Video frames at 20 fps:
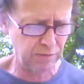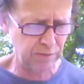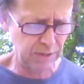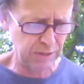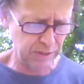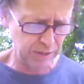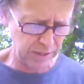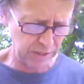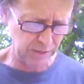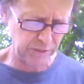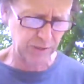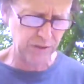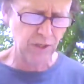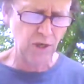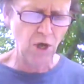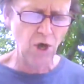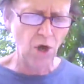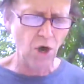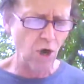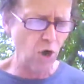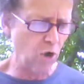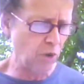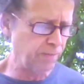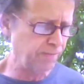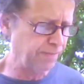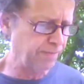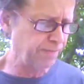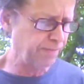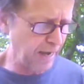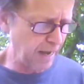read this. Oh,
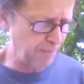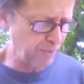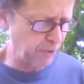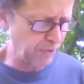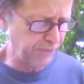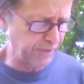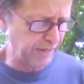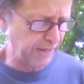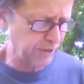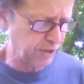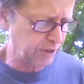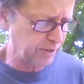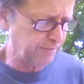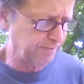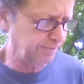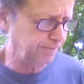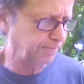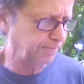yeah, I put this.